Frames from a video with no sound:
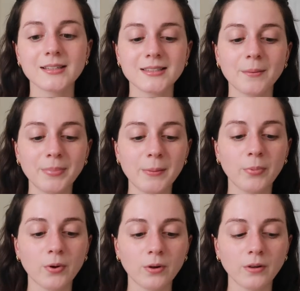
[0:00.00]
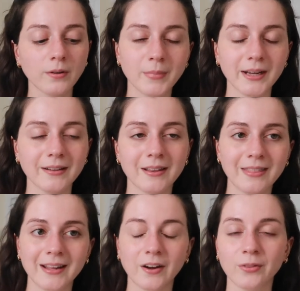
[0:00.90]
And some people might
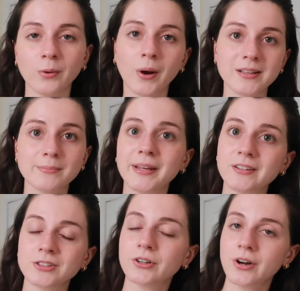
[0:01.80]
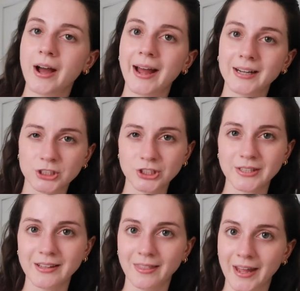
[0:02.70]
think otherwise because they're not
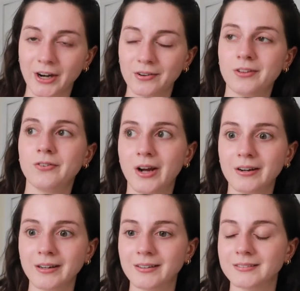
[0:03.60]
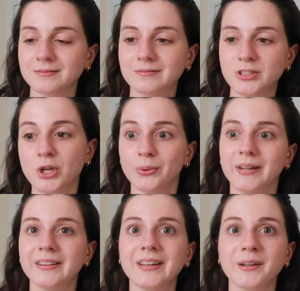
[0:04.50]
actually there, and they're not gonna do
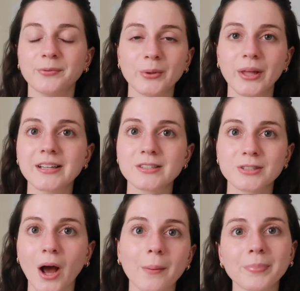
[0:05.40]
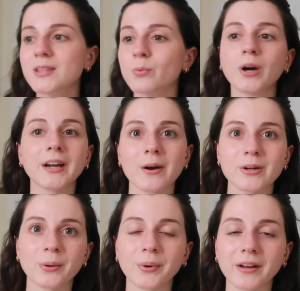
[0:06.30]
anything if you like stop the
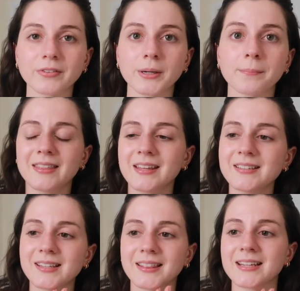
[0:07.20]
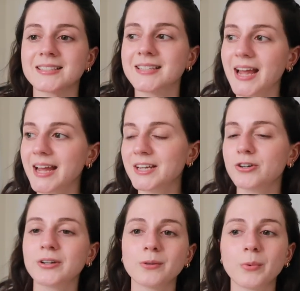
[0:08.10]
workout or whatever. The things that they say
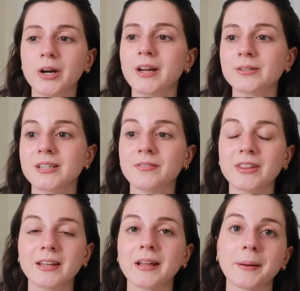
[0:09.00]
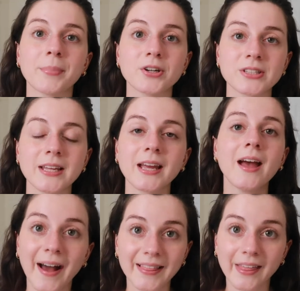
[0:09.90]
during the workouts and everything, like, personally,
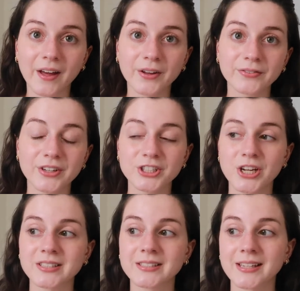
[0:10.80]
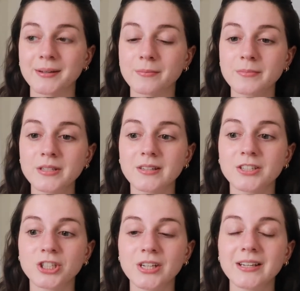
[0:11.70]
I love Jess Sims.
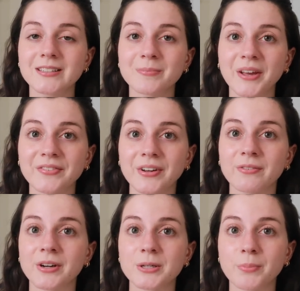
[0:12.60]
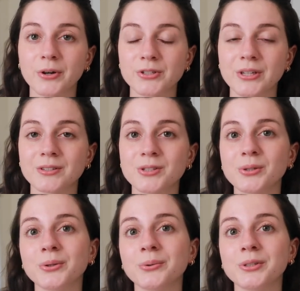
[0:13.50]
She is my favorite person
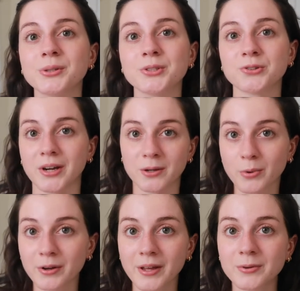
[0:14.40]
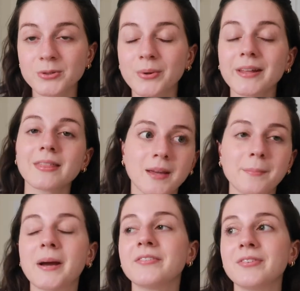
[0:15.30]
to do strength workouts with,
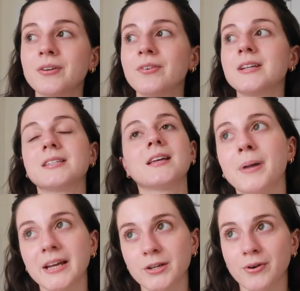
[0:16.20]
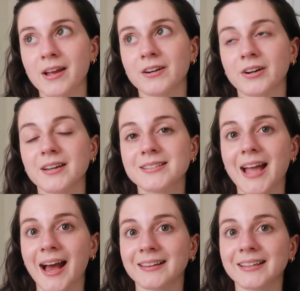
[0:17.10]
and my favorite bike rider is
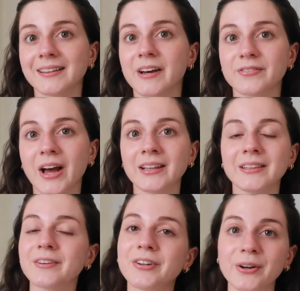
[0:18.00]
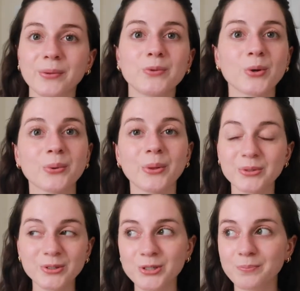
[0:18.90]
Ally Love. I love her. So
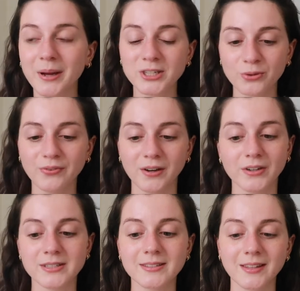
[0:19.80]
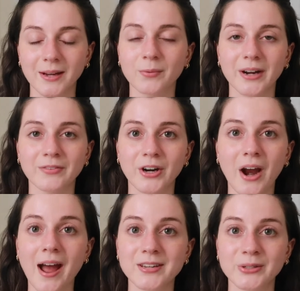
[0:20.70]
those are my two favorites. Like, whenever
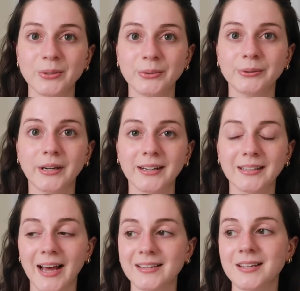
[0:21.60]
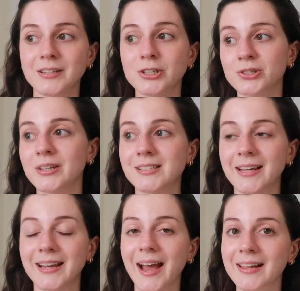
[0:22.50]
I do a class, I usually
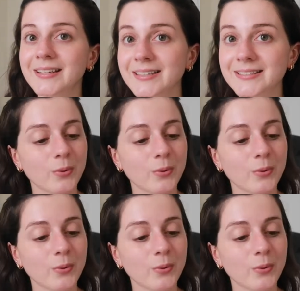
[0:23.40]
take Ally's.